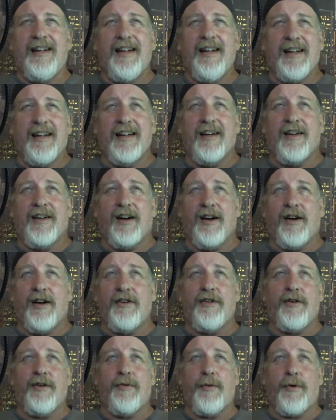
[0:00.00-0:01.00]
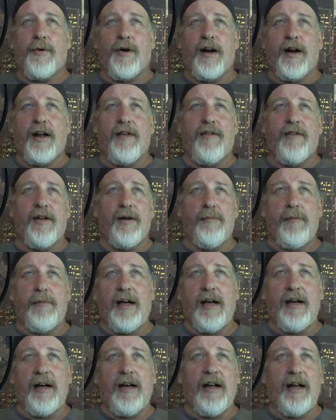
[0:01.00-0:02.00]
You had 100 raving
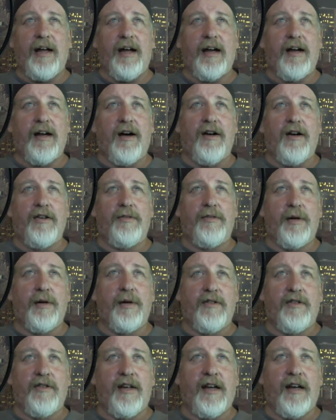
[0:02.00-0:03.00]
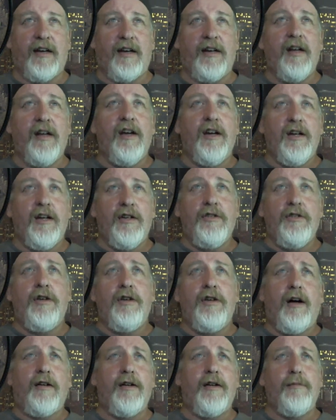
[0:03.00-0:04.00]
maniac husbands saying, "You
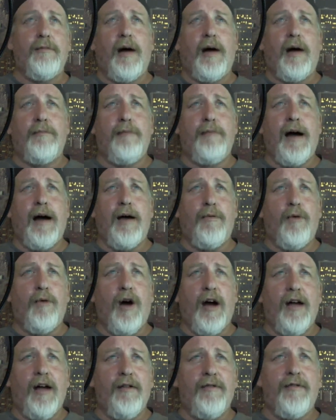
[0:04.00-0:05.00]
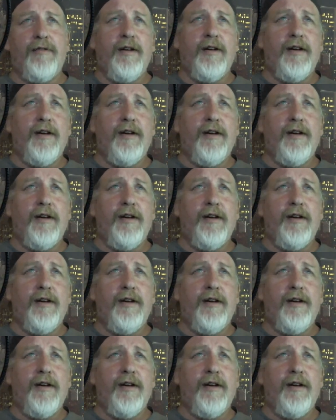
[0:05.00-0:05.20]
talking about my wife?"